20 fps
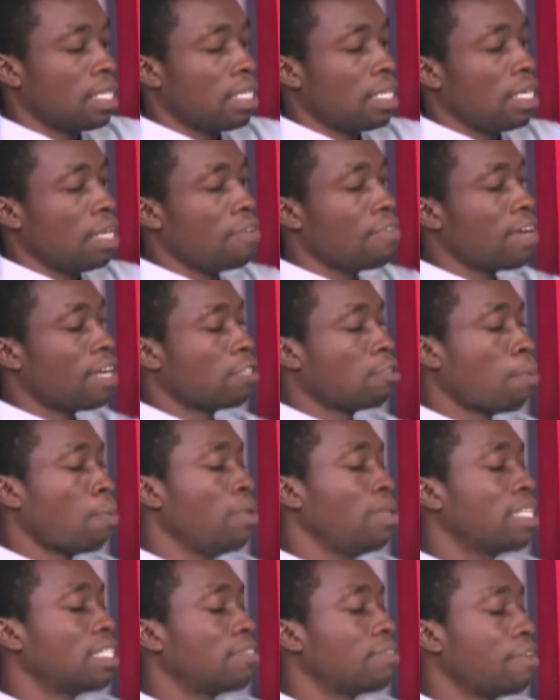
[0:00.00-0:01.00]
If you have to put
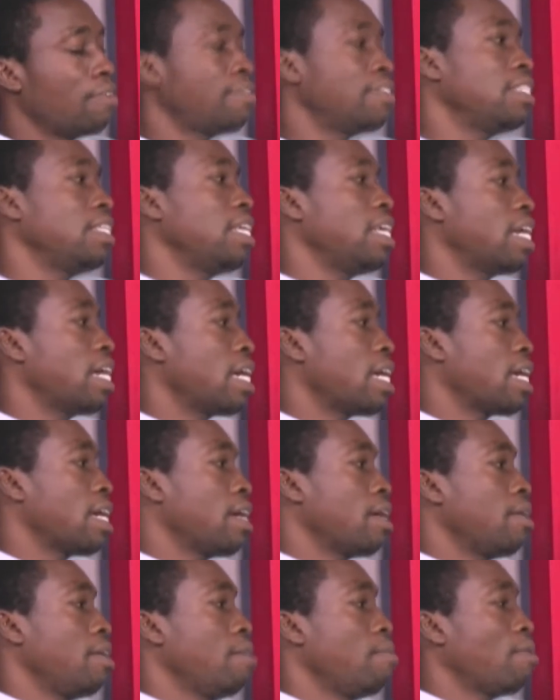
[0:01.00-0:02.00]
this 15 here,
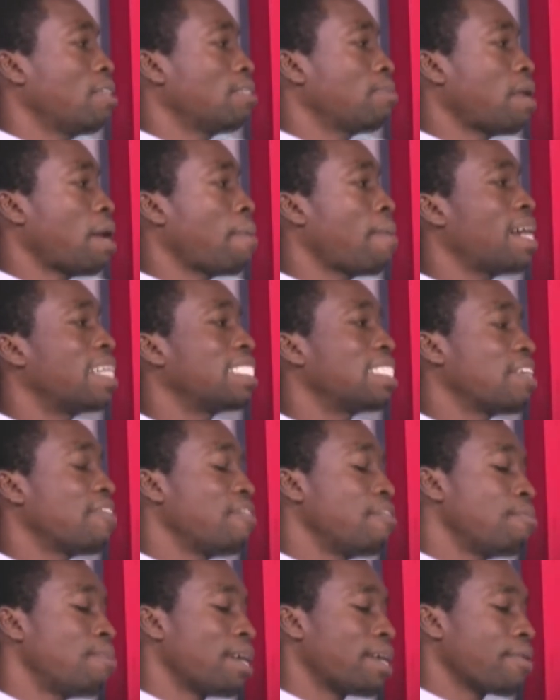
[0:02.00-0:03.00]
you multiply by
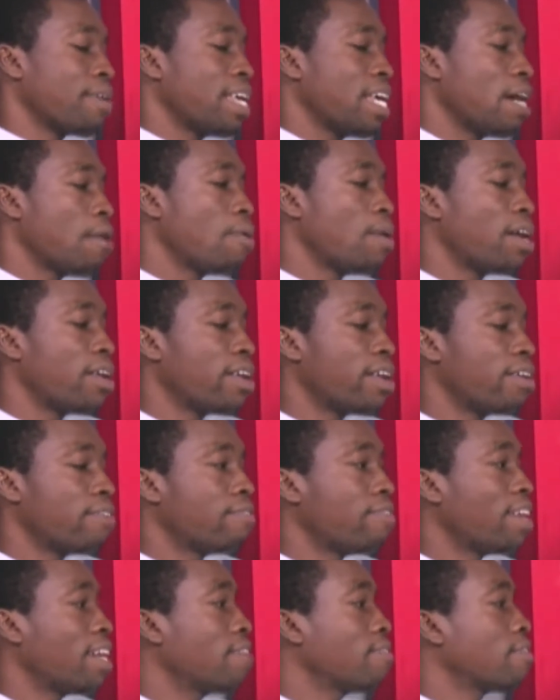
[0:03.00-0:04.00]
7 back, you get
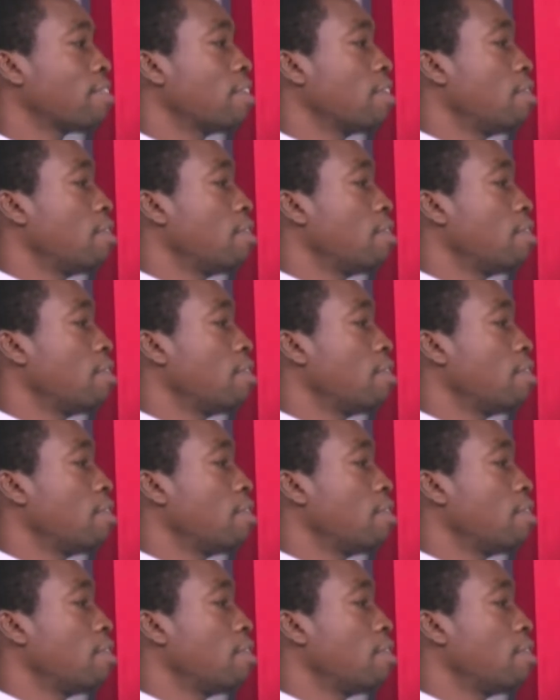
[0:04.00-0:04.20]
105.